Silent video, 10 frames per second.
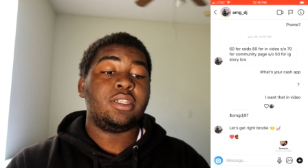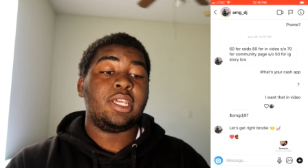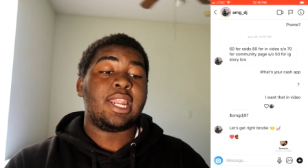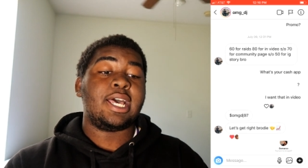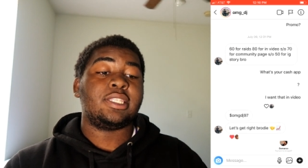
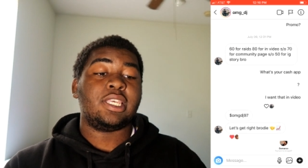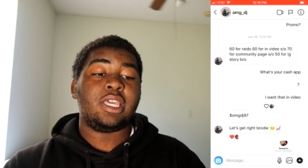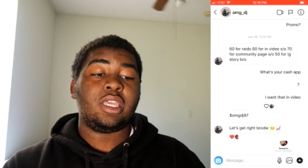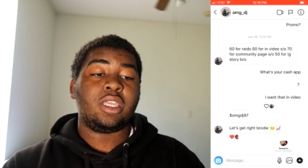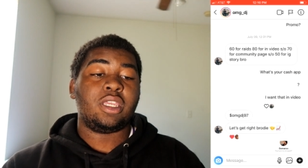Then
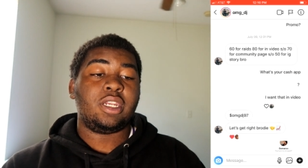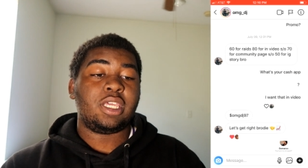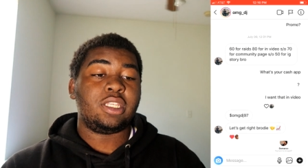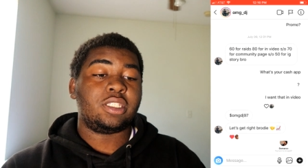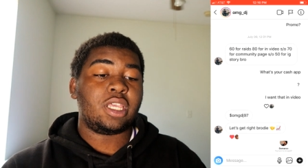
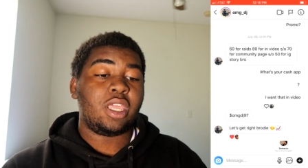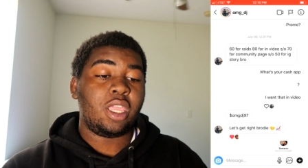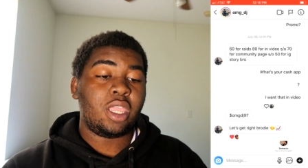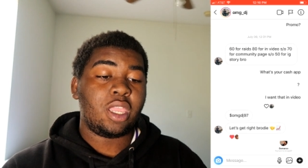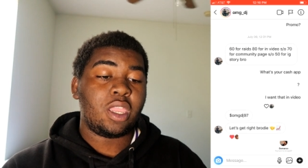he
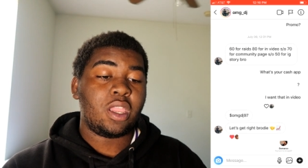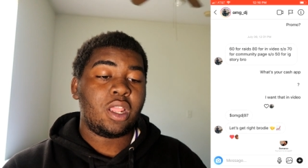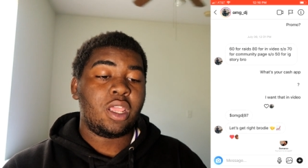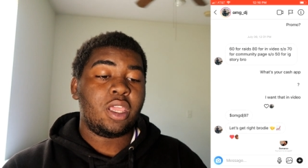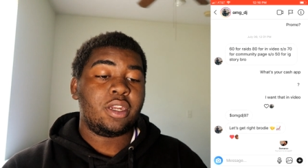say,
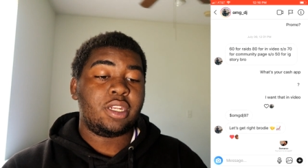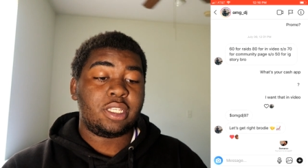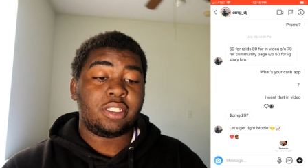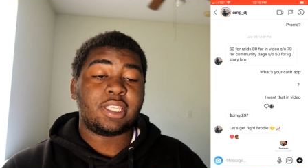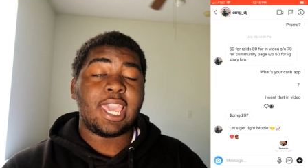
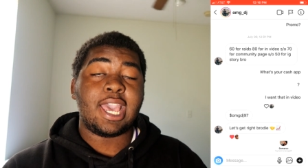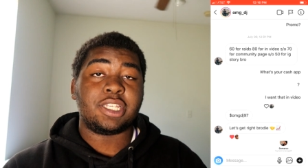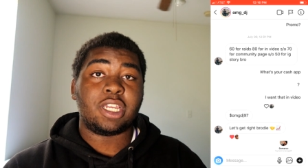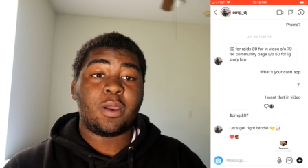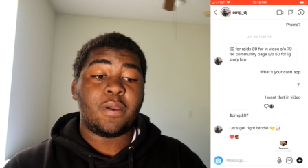"This is
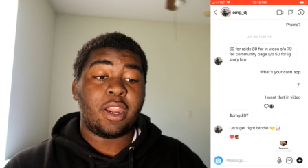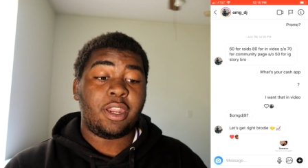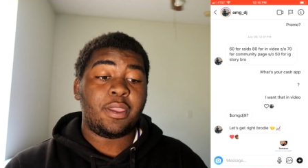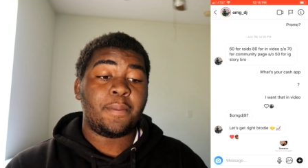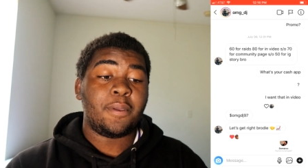cash out right
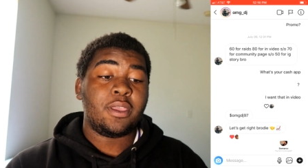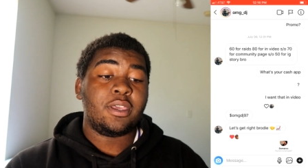there.